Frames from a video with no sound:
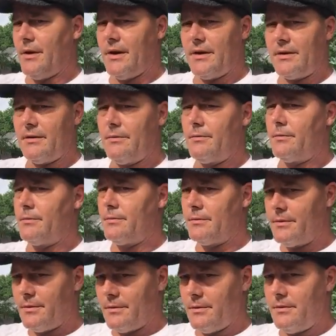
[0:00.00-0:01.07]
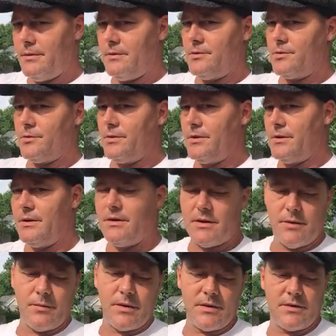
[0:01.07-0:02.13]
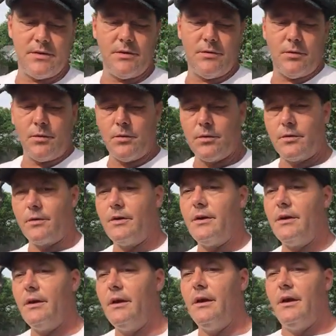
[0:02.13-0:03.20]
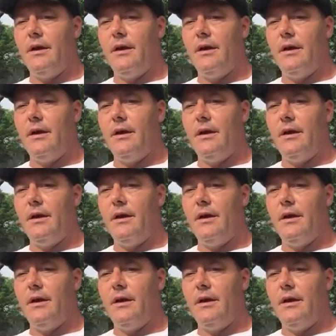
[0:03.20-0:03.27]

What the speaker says: liked it, really enjoyed it, and I went to order it,